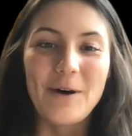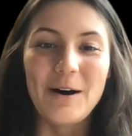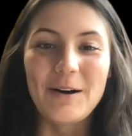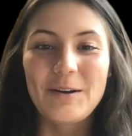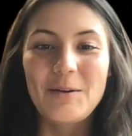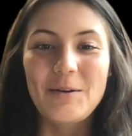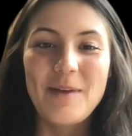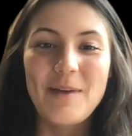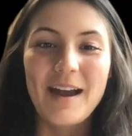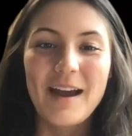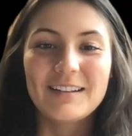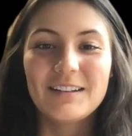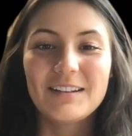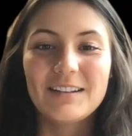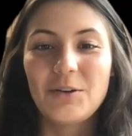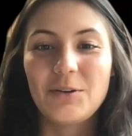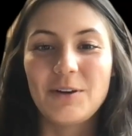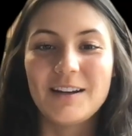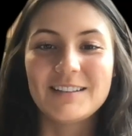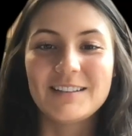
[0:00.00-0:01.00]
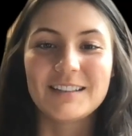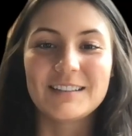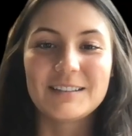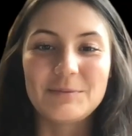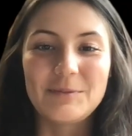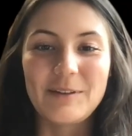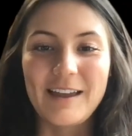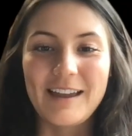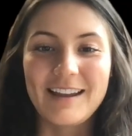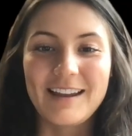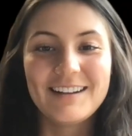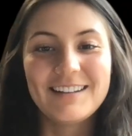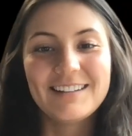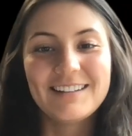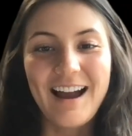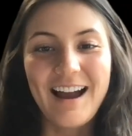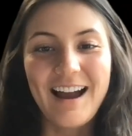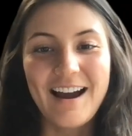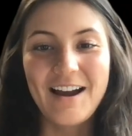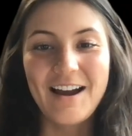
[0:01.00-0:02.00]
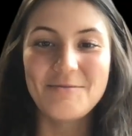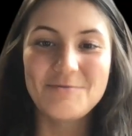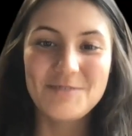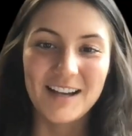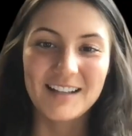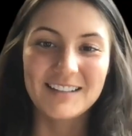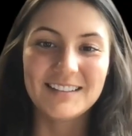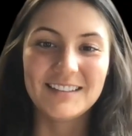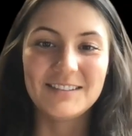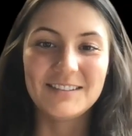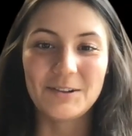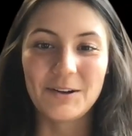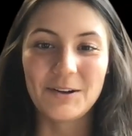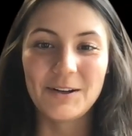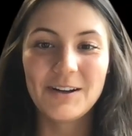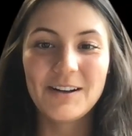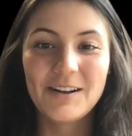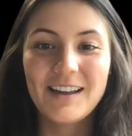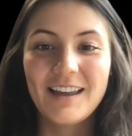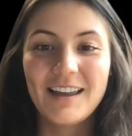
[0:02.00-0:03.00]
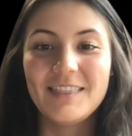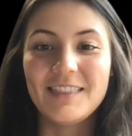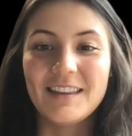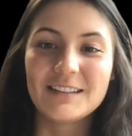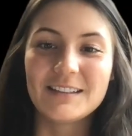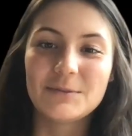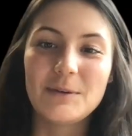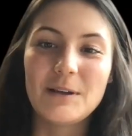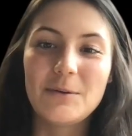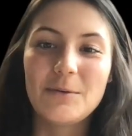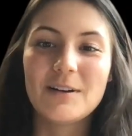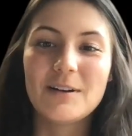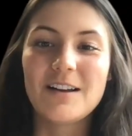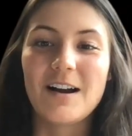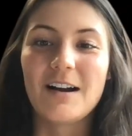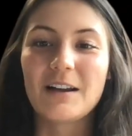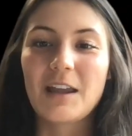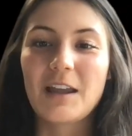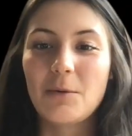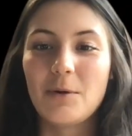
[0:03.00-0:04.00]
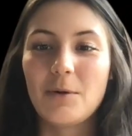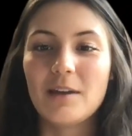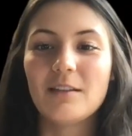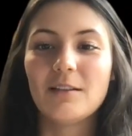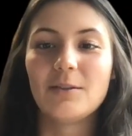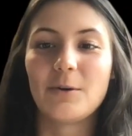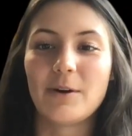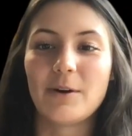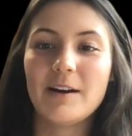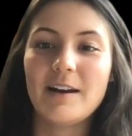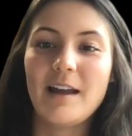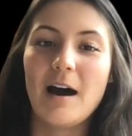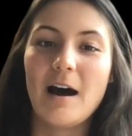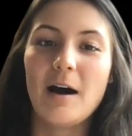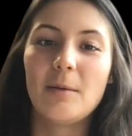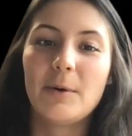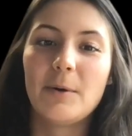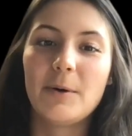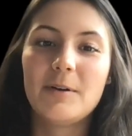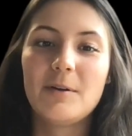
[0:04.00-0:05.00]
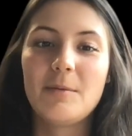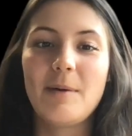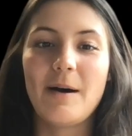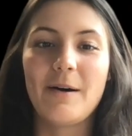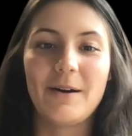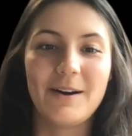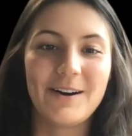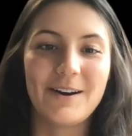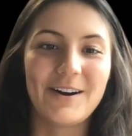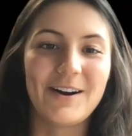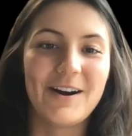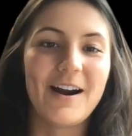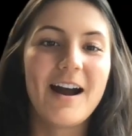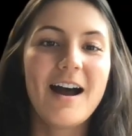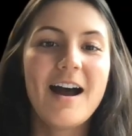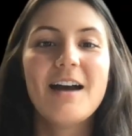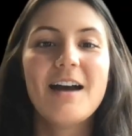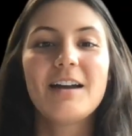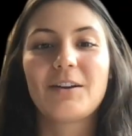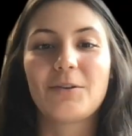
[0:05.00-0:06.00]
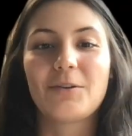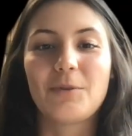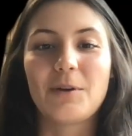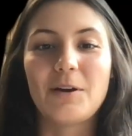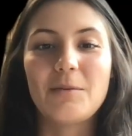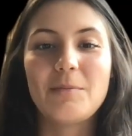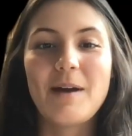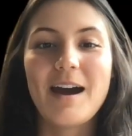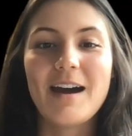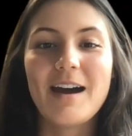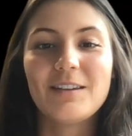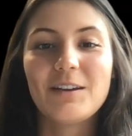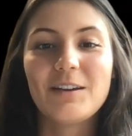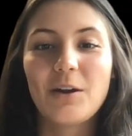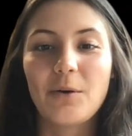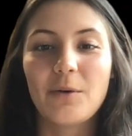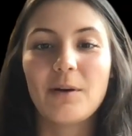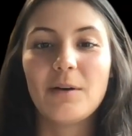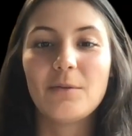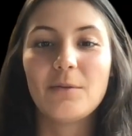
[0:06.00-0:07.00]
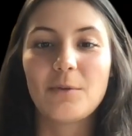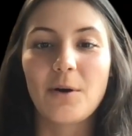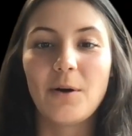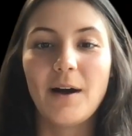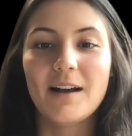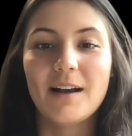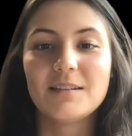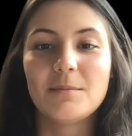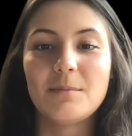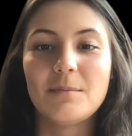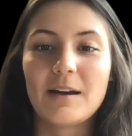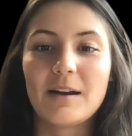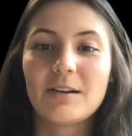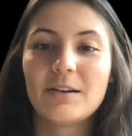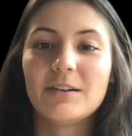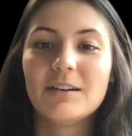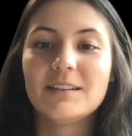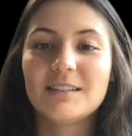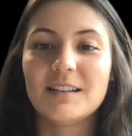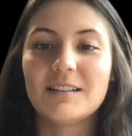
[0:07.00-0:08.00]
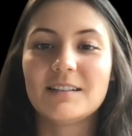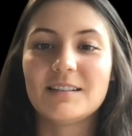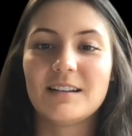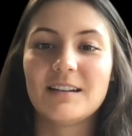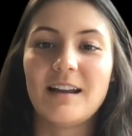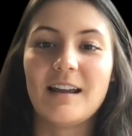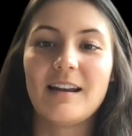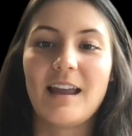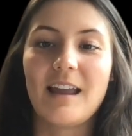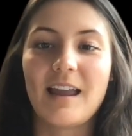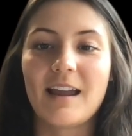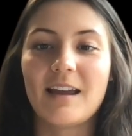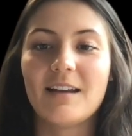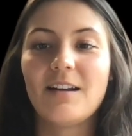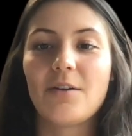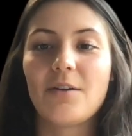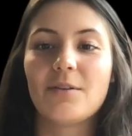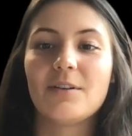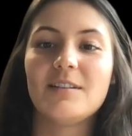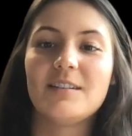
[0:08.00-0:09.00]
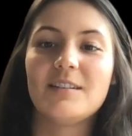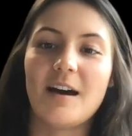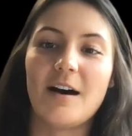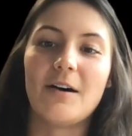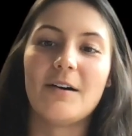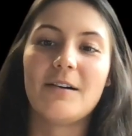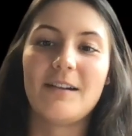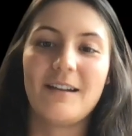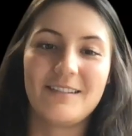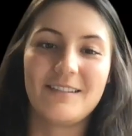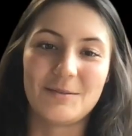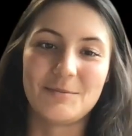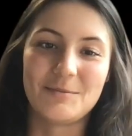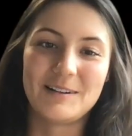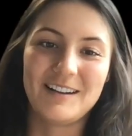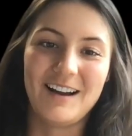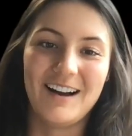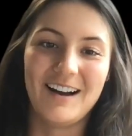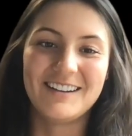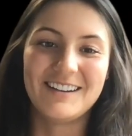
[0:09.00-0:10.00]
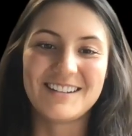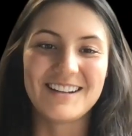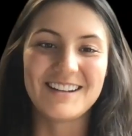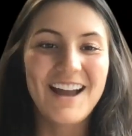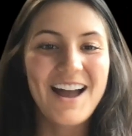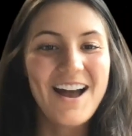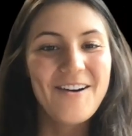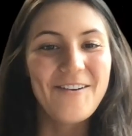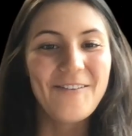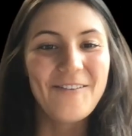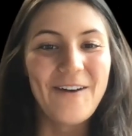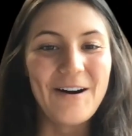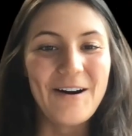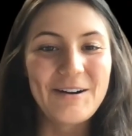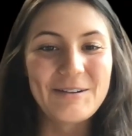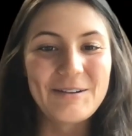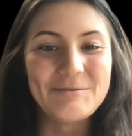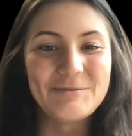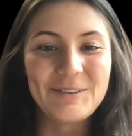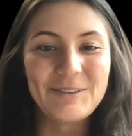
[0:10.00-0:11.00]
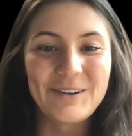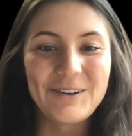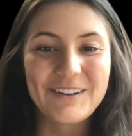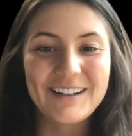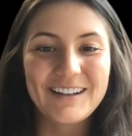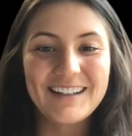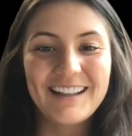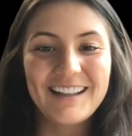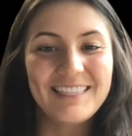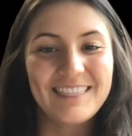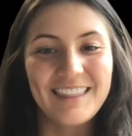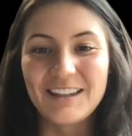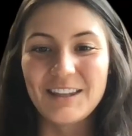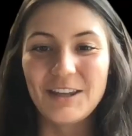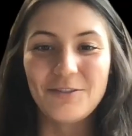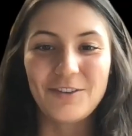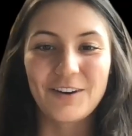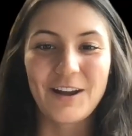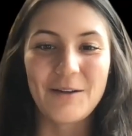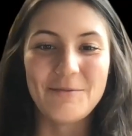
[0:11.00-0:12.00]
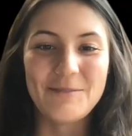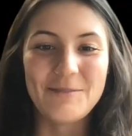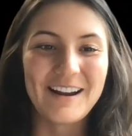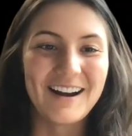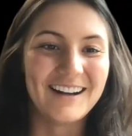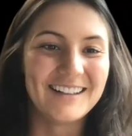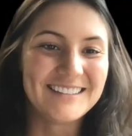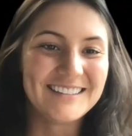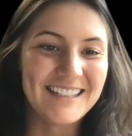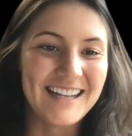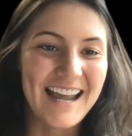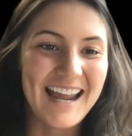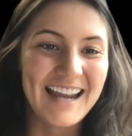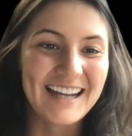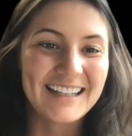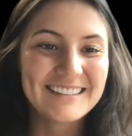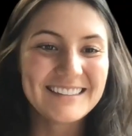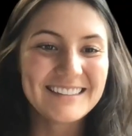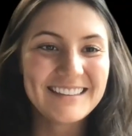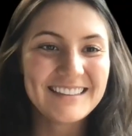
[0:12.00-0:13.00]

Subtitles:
Welcome back to Careers Explained. I'm Jessie Doyle, and this week we're talking with Lauryn Albold about her career path and current role as a medical assistant at Anne Arundel Dermatology. Welcome, Lauryn, and thank you for coming on today.